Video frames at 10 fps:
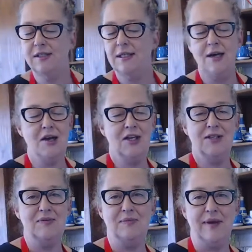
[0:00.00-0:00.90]
No, I
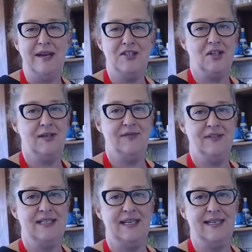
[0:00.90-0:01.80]
could beat dough for
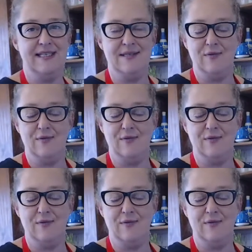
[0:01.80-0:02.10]
days,